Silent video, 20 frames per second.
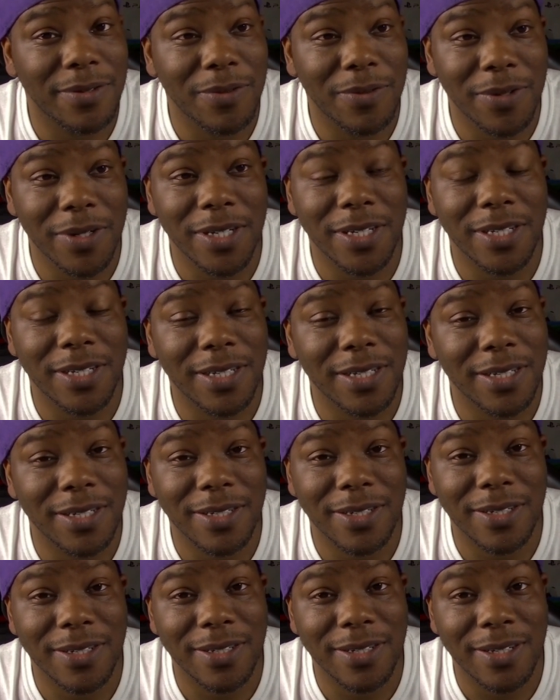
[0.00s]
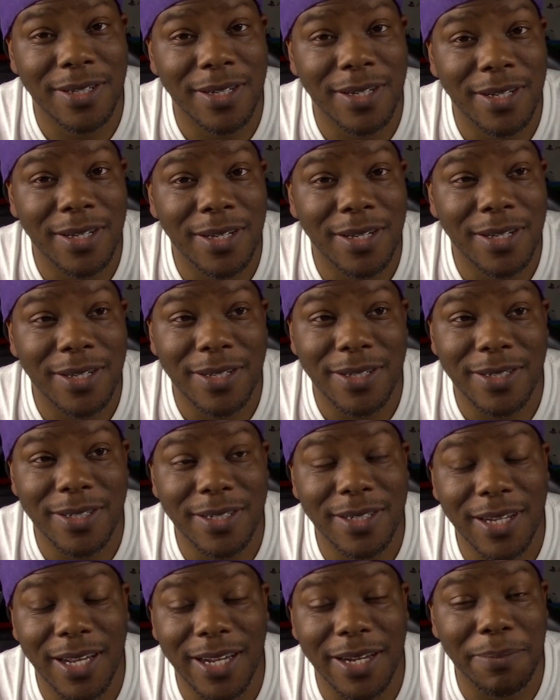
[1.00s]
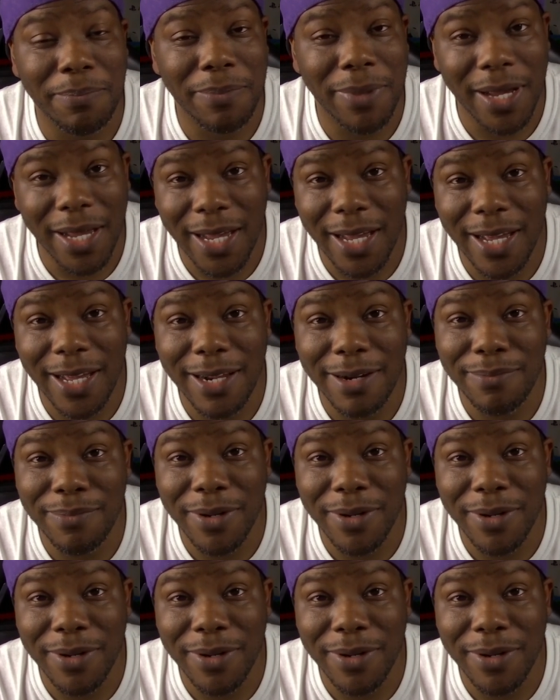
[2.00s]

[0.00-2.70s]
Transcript: which is not bad,